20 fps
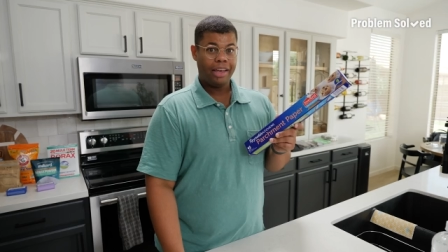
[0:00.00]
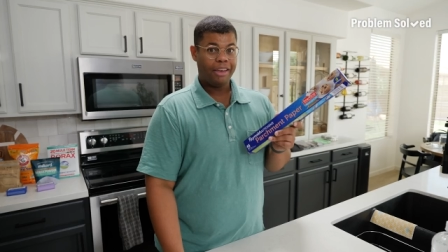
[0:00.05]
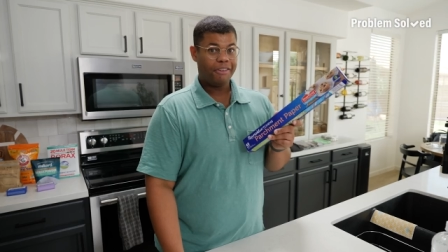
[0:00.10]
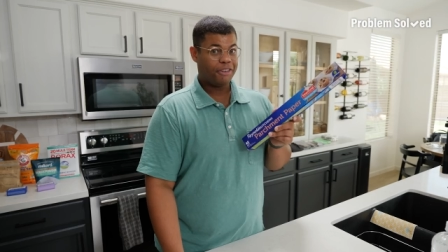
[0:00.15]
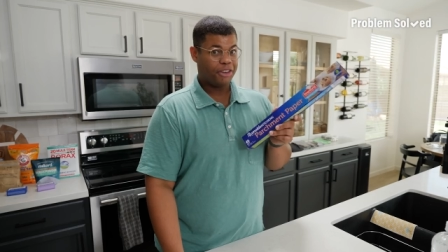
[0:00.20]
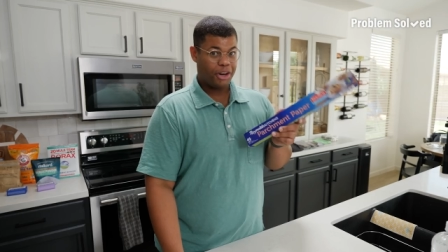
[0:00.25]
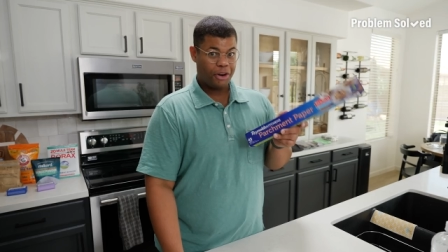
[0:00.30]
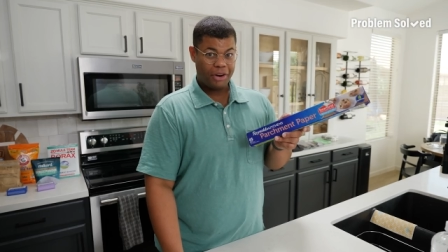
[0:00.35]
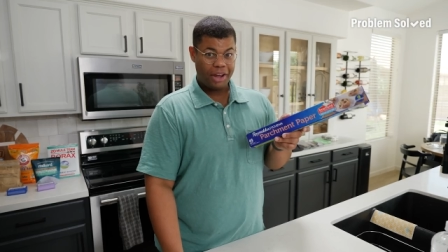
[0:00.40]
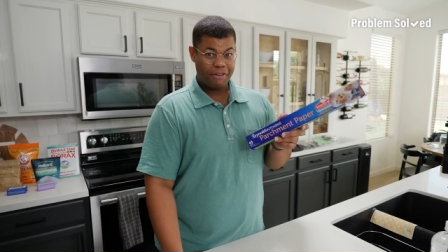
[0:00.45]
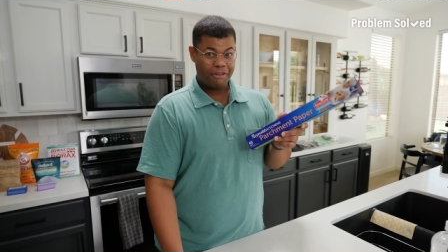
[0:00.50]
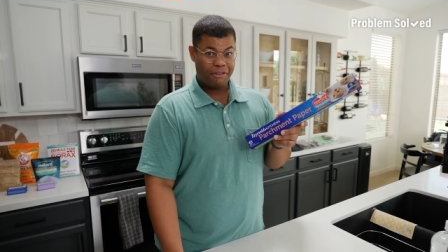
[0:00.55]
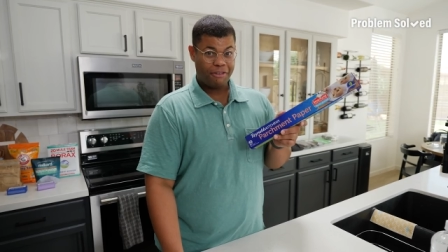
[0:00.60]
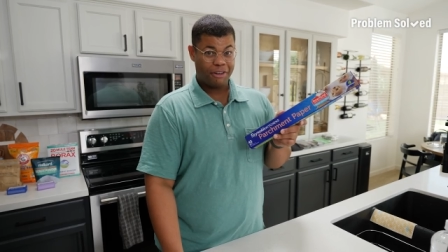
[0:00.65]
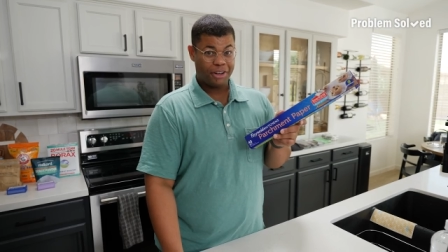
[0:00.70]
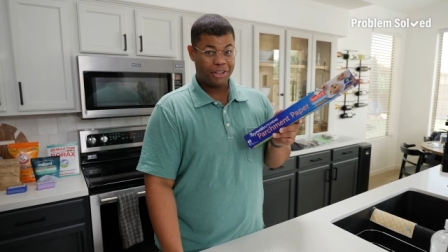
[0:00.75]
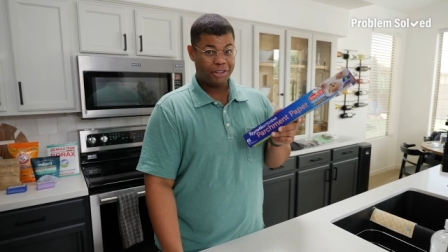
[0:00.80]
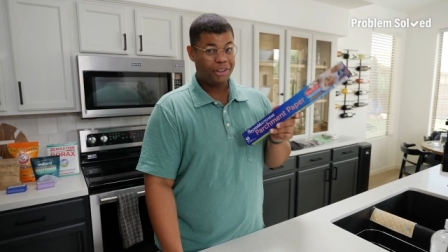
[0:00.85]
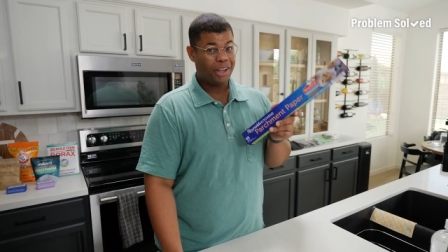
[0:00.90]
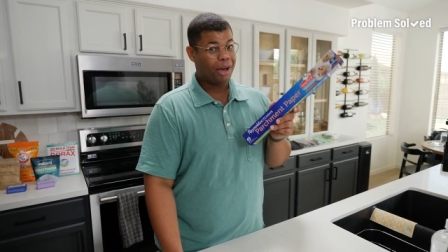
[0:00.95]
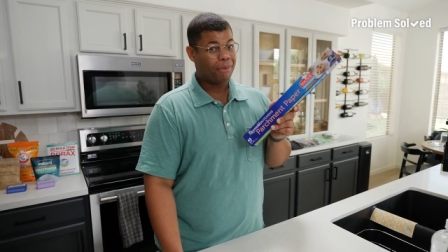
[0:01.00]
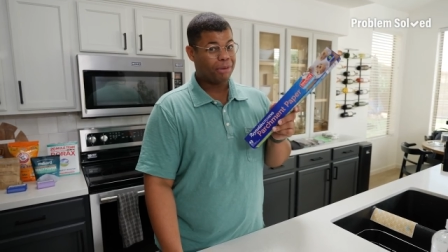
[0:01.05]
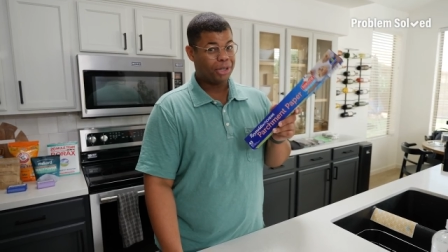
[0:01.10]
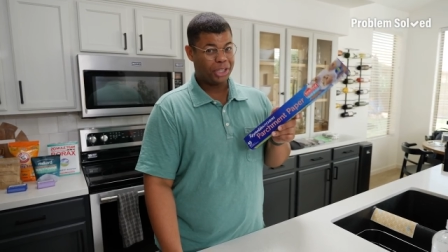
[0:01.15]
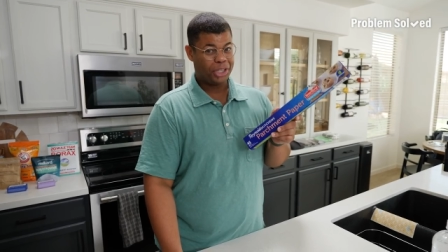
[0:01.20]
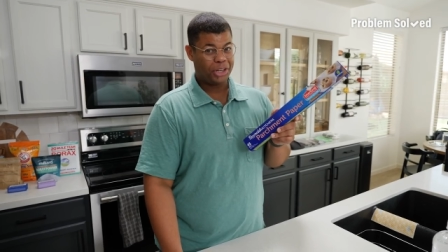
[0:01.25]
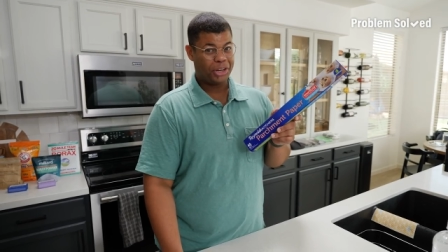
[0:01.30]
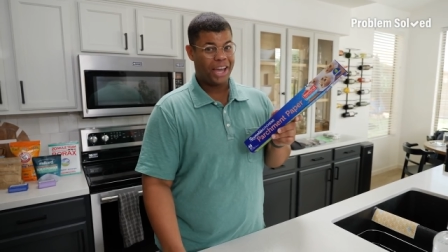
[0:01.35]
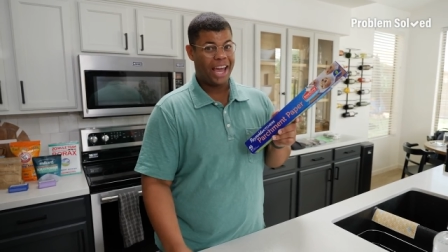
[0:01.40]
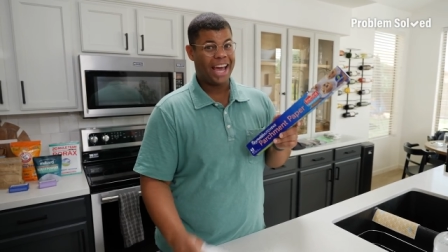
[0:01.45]
If you don't have a funnel, I'm gonna
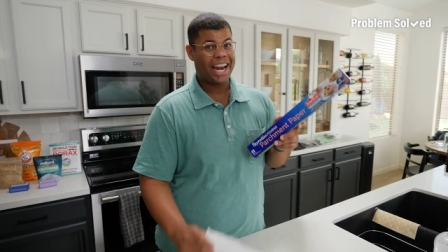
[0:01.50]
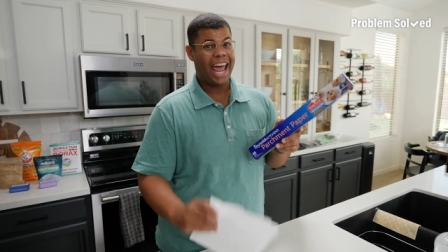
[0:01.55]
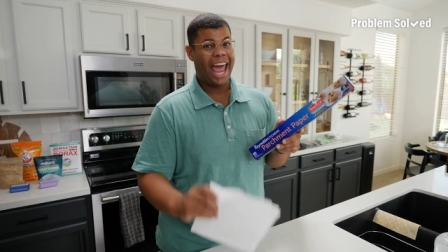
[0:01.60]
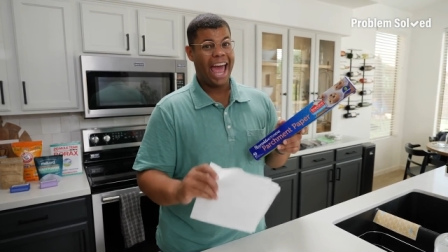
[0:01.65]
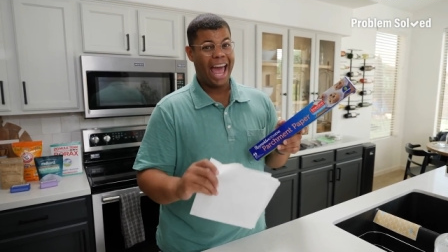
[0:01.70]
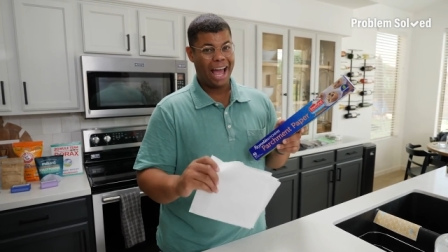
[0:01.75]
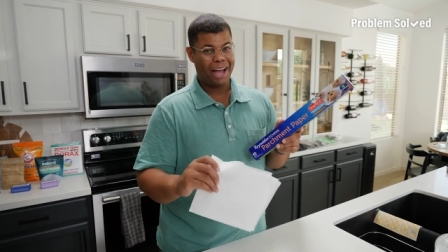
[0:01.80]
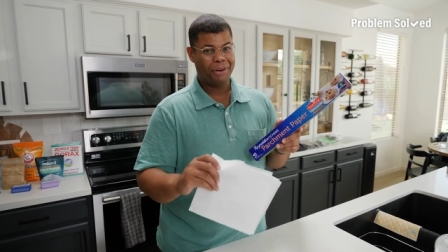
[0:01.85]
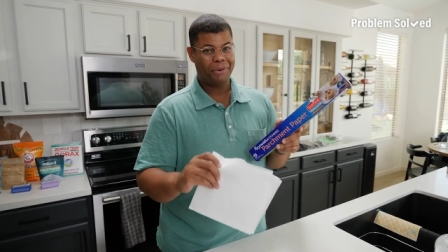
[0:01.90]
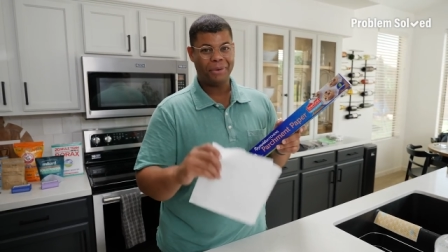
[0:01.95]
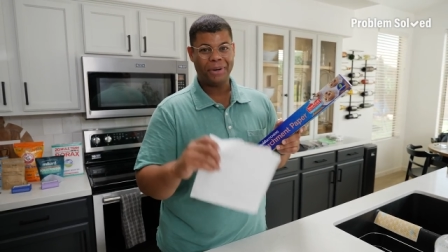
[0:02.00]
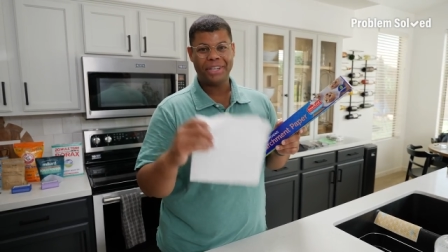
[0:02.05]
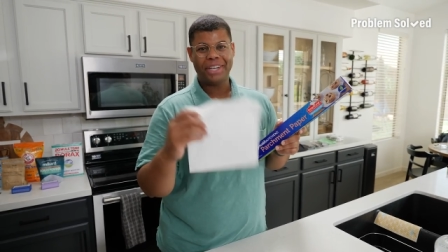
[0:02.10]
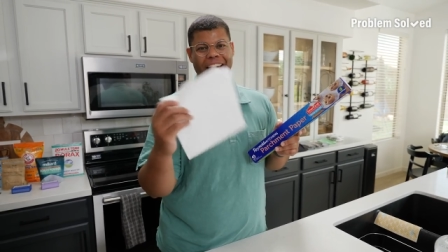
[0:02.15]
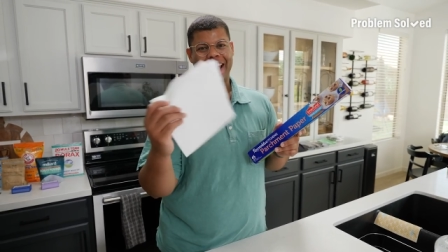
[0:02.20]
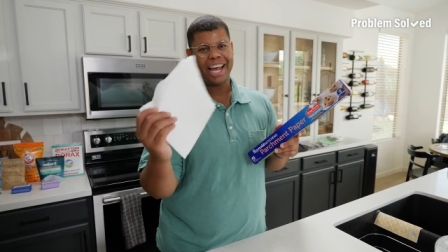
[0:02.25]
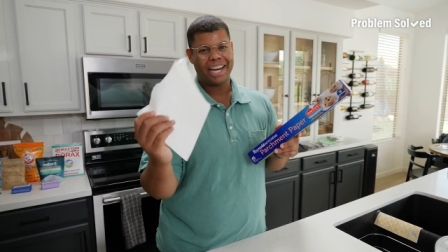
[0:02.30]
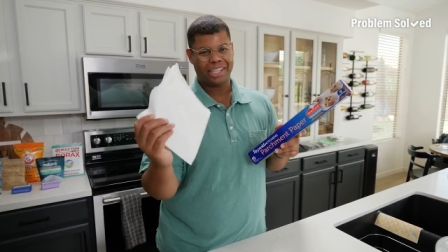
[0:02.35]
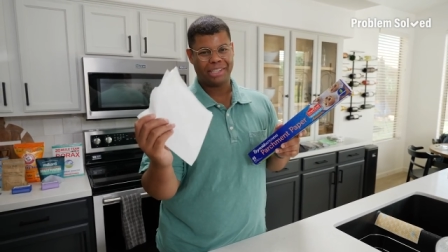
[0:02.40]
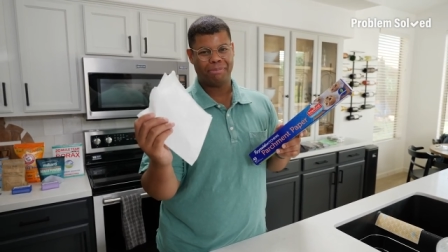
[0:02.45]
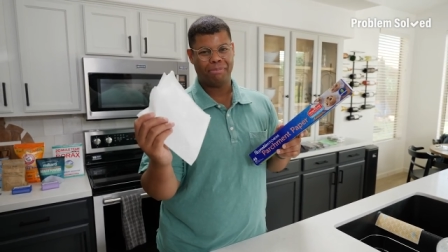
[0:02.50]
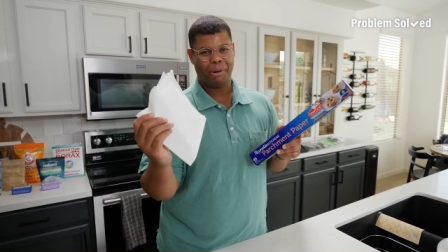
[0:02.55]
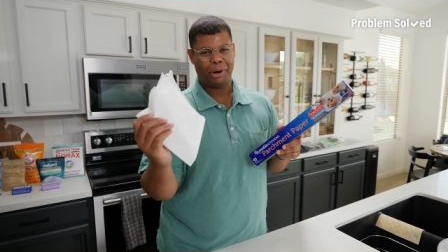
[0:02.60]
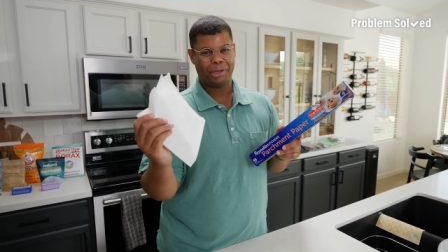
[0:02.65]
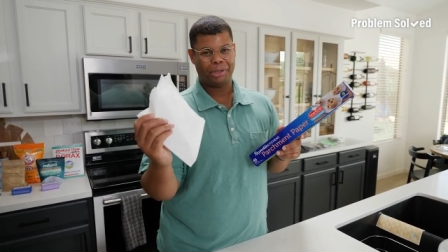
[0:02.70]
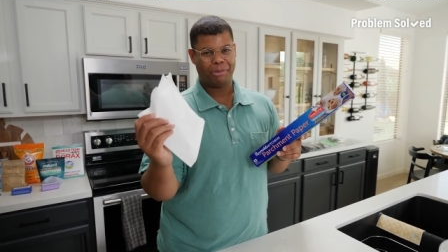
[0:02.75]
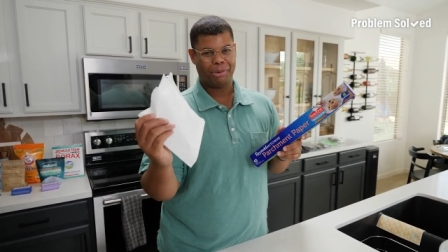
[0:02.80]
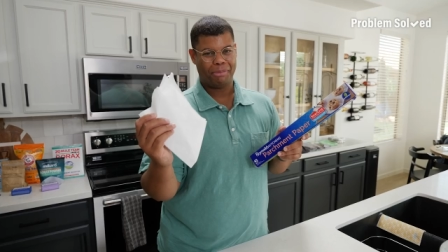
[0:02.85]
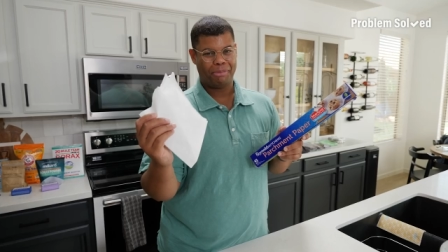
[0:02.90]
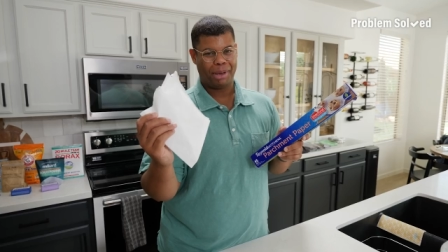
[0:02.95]
show you how to hack one out of some
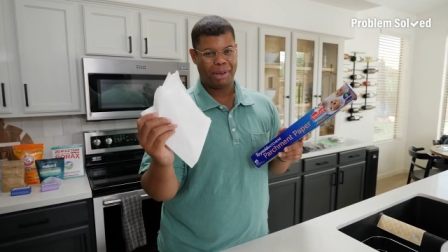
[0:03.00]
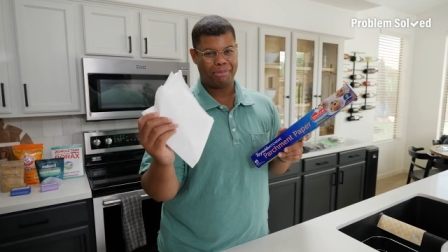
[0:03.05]
parchment